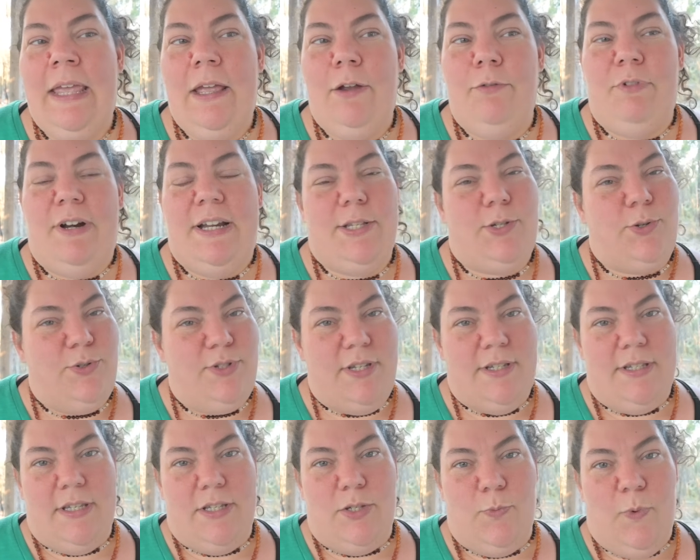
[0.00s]

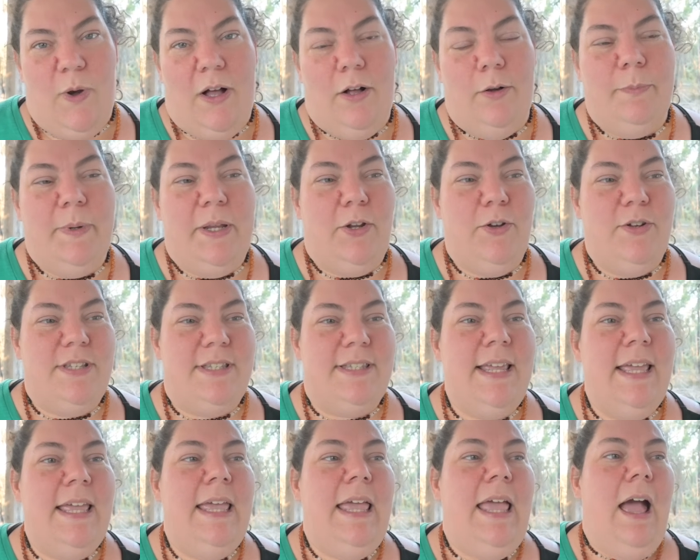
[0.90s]
resources as well,
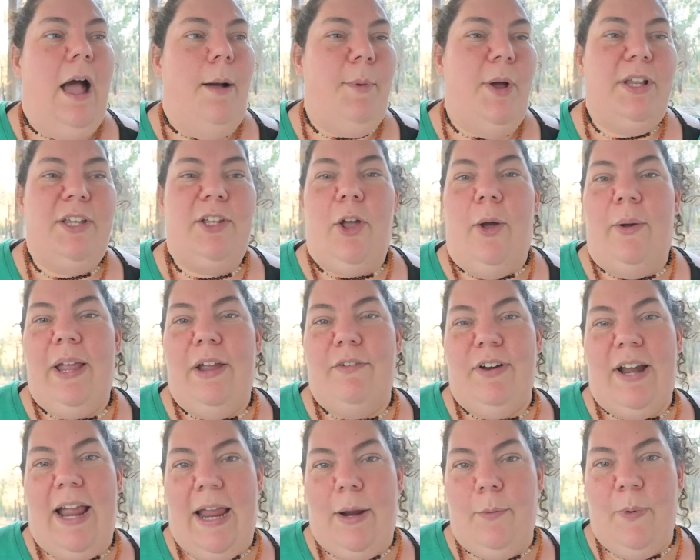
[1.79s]
because I'm only going
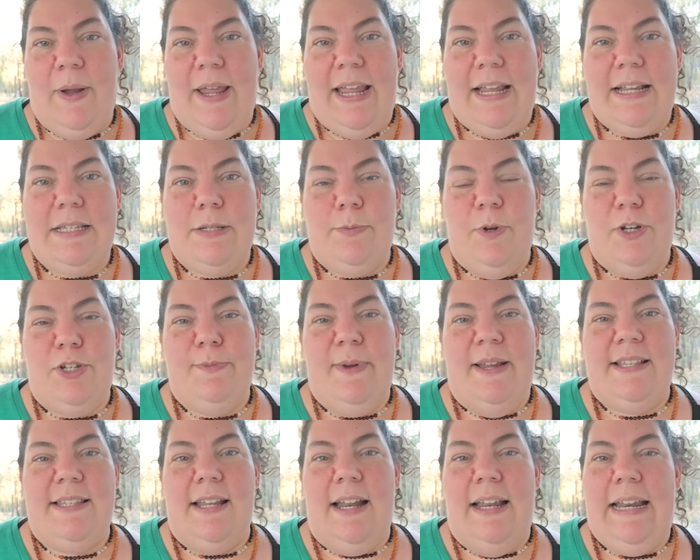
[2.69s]
every 8 weeks, which
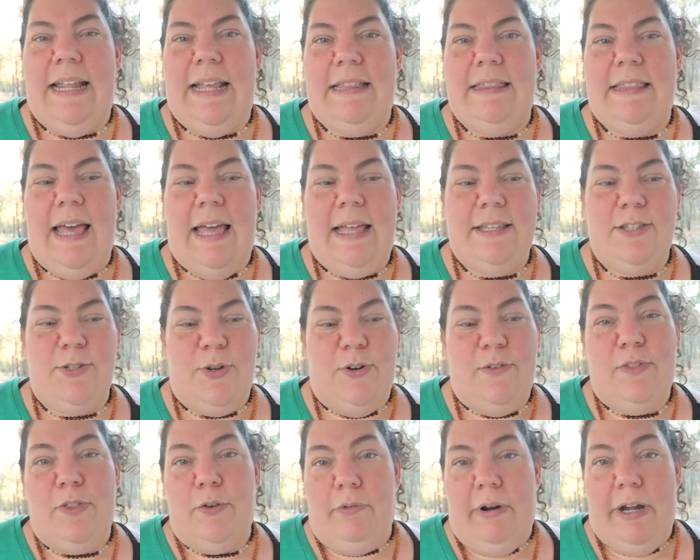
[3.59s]
means that I need that
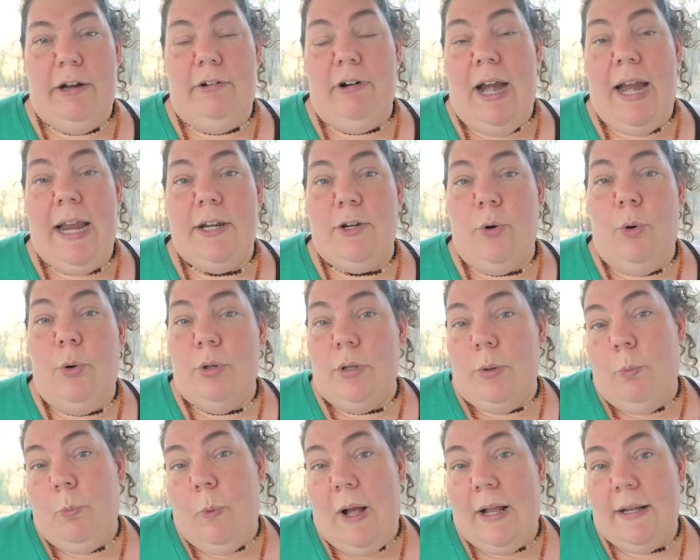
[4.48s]
sort of $3,000 all
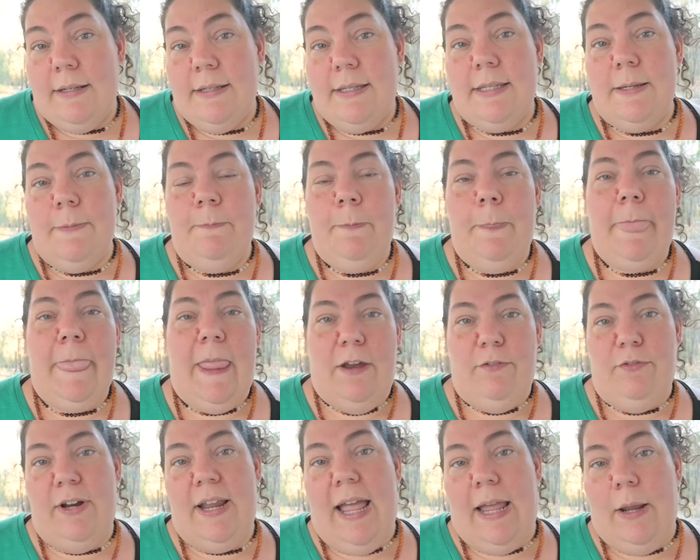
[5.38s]
at once
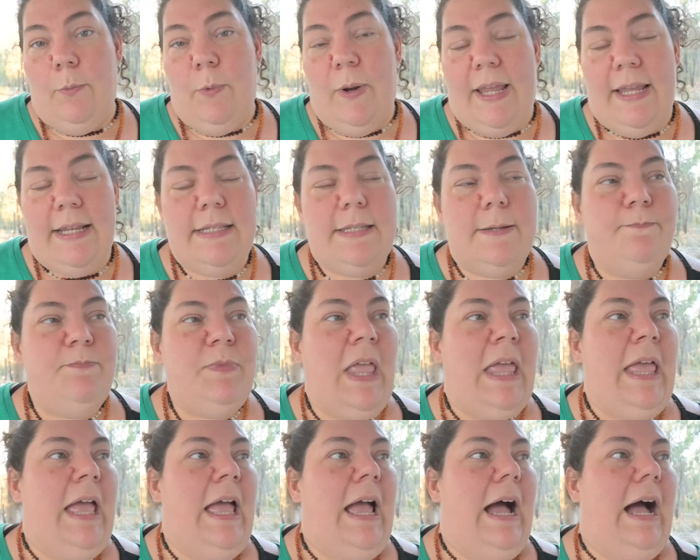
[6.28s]
every 8 weeks.
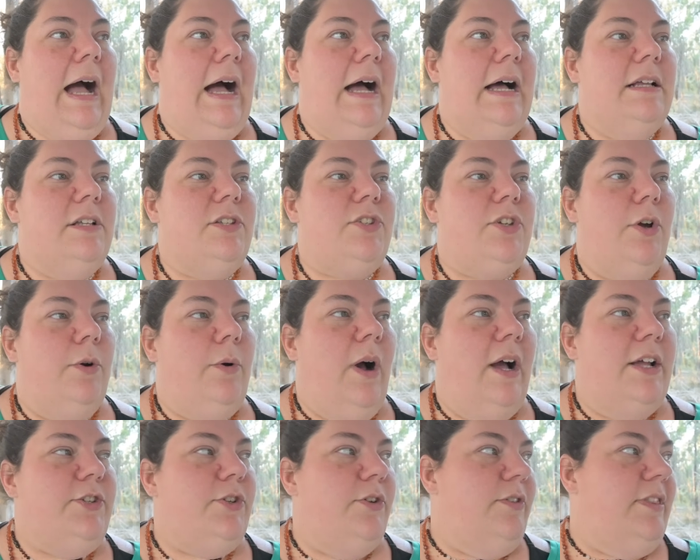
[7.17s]
So
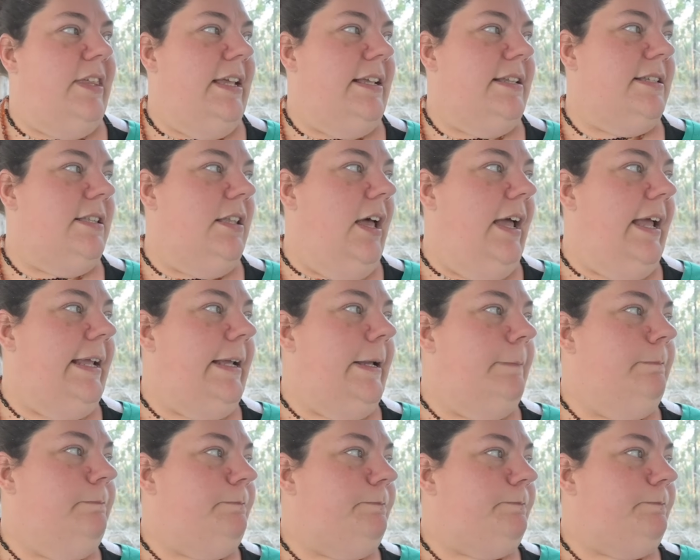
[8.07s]
I do things like,